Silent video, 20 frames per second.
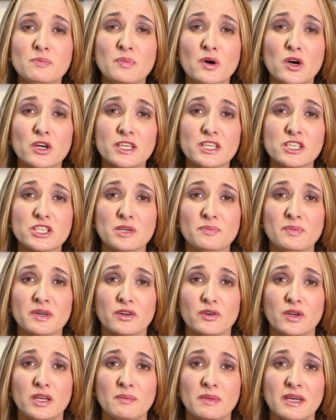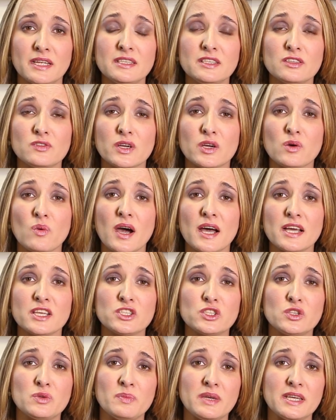partnership agreement
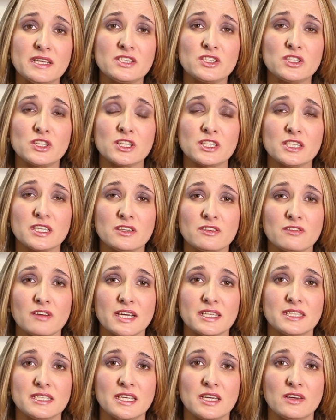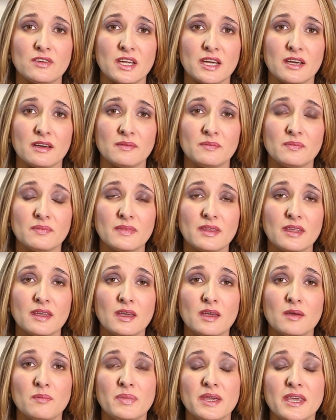requires to meet certain criteria,
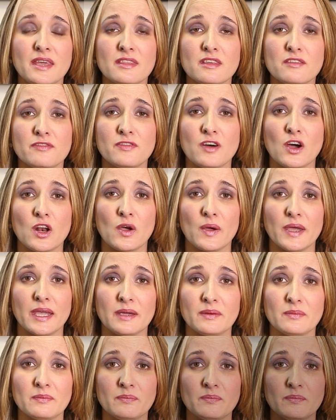being the following.